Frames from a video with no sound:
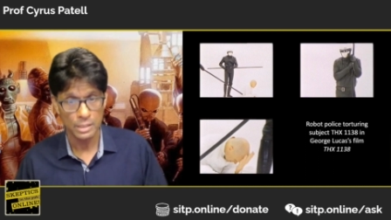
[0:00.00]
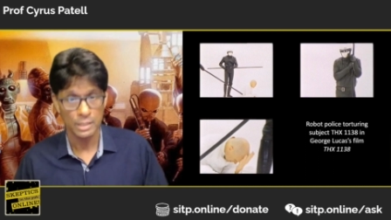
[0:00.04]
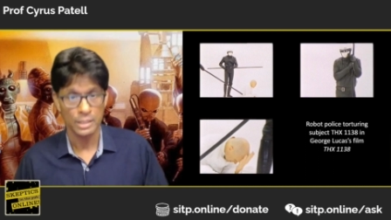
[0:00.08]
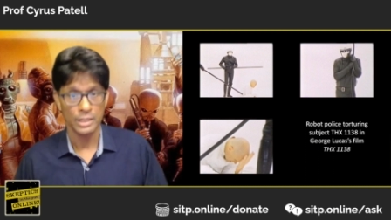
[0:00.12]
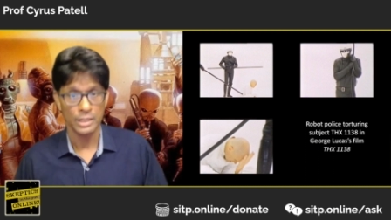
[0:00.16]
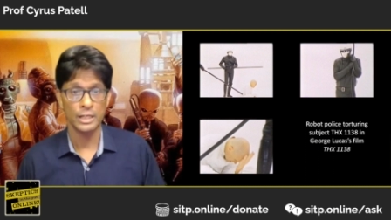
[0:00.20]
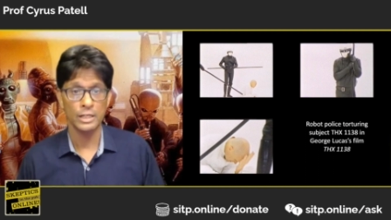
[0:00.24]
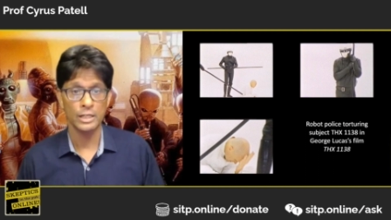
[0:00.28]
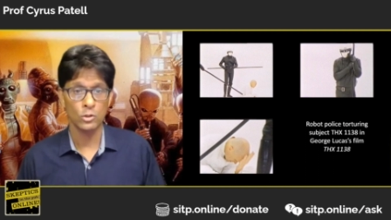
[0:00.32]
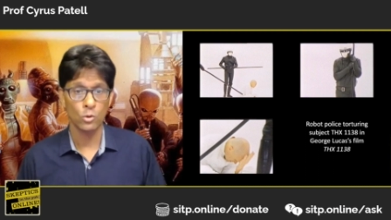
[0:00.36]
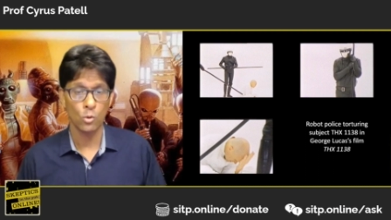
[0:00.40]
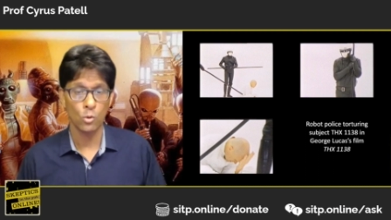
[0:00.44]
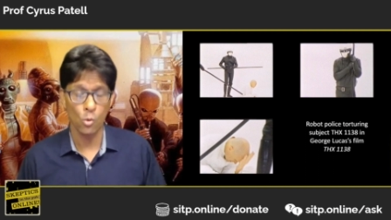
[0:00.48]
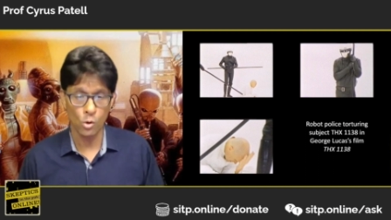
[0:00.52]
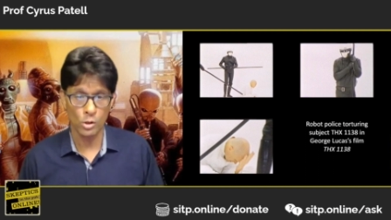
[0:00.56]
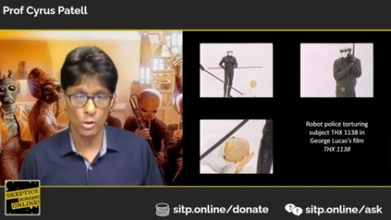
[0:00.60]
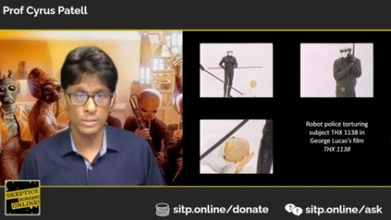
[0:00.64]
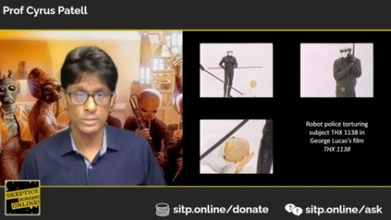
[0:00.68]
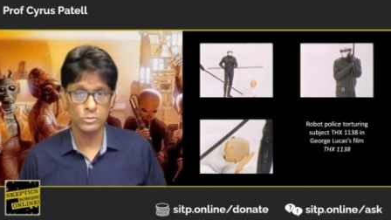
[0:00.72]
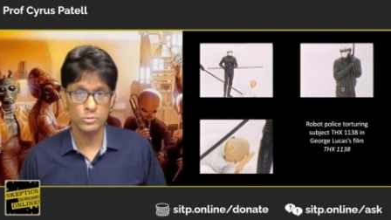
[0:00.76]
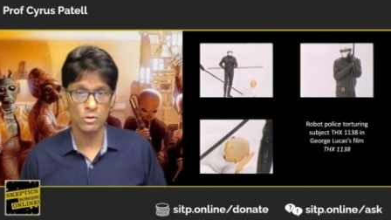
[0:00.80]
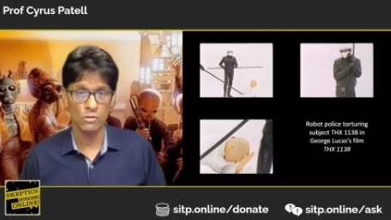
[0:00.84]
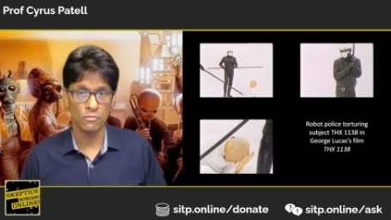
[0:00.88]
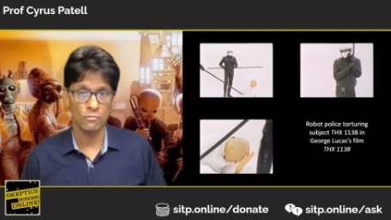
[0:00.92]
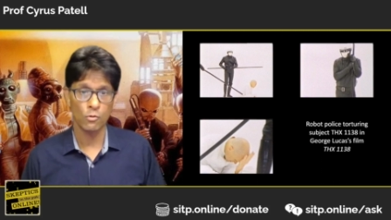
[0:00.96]
in order
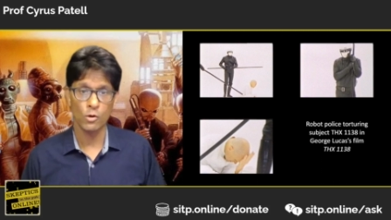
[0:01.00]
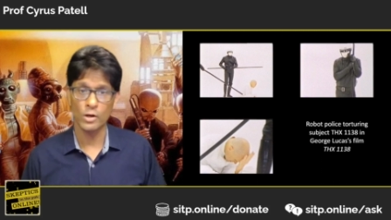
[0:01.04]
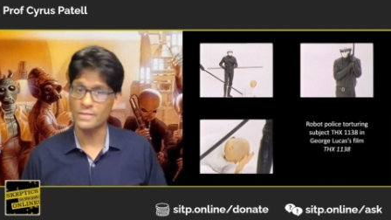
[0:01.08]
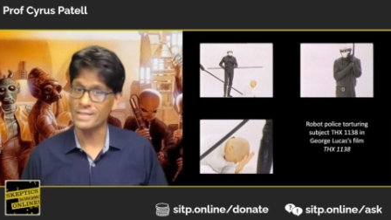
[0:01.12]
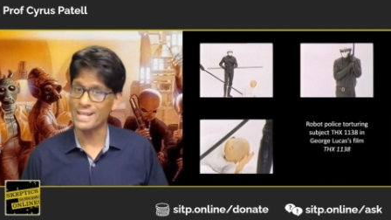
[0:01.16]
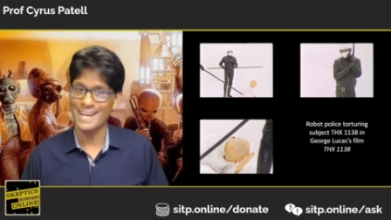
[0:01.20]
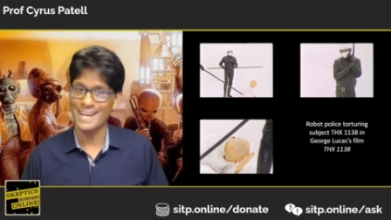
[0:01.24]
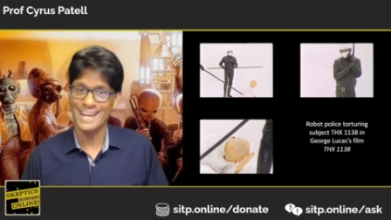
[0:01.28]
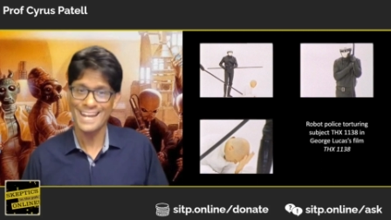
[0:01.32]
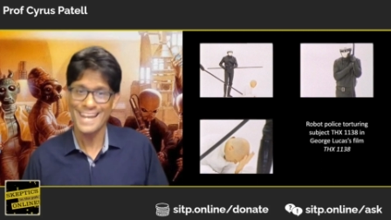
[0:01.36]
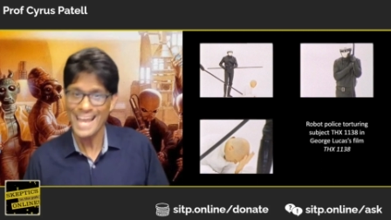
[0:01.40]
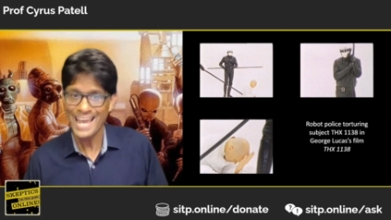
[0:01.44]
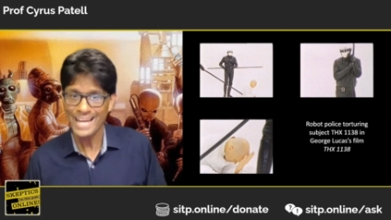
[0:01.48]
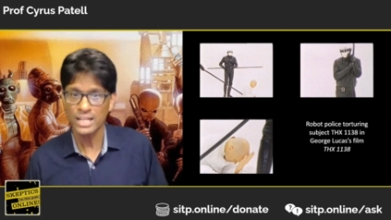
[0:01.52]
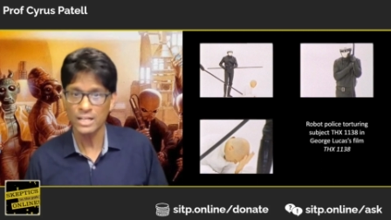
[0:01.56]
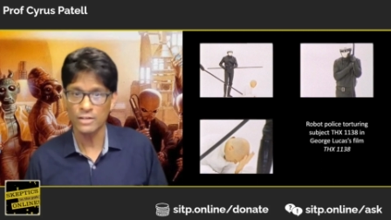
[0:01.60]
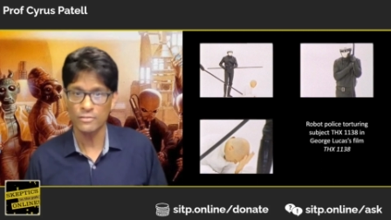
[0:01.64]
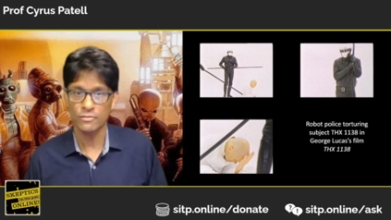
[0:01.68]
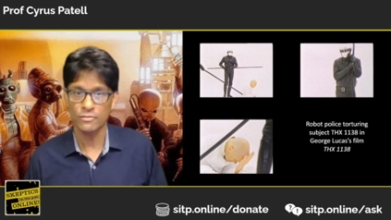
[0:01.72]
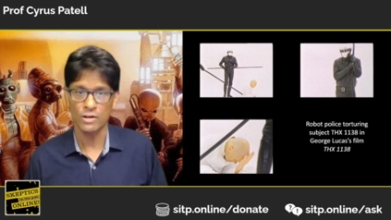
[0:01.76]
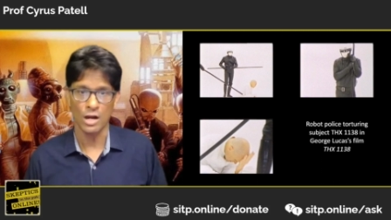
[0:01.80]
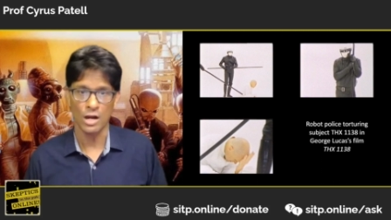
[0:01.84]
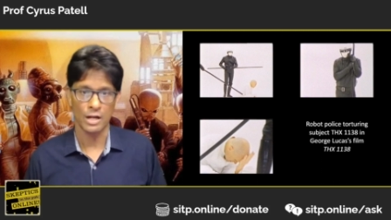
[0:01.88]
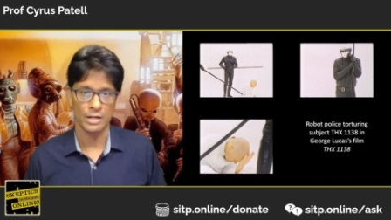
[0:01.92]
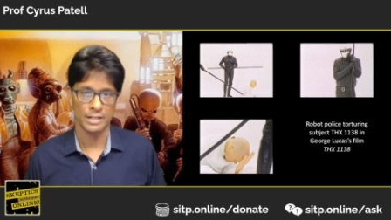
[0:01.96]
to avoid the negative
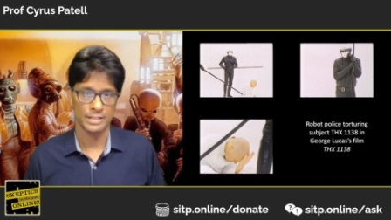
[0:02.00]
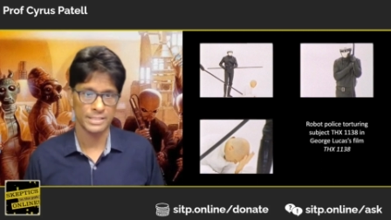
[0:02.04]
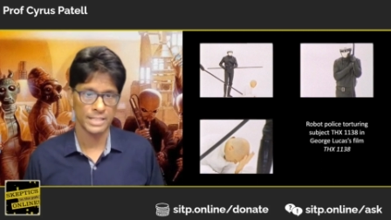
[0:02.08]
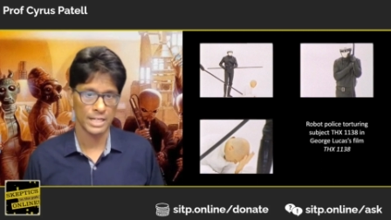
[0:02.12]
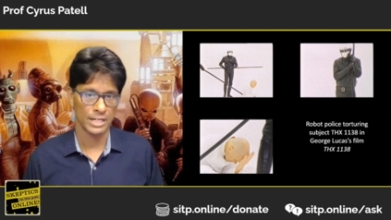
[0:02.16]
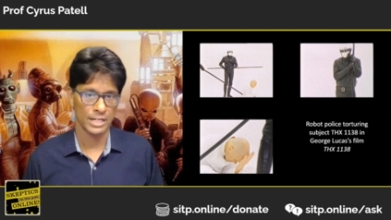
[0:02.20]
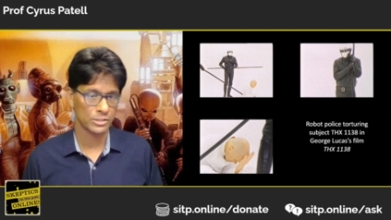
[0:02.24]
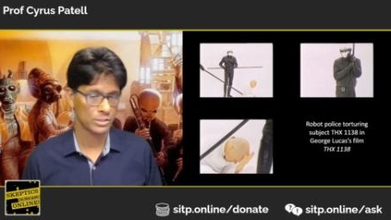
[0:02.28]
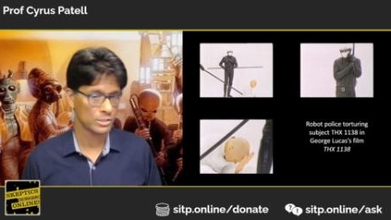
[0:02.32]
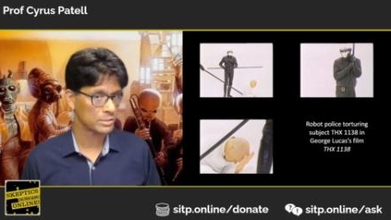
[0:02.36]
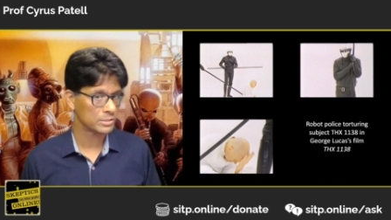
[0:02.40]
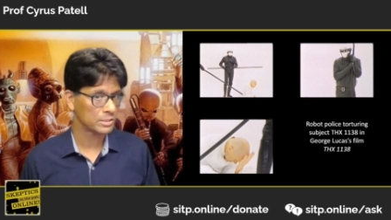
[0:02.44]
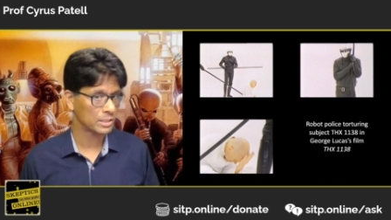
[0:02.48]
connotations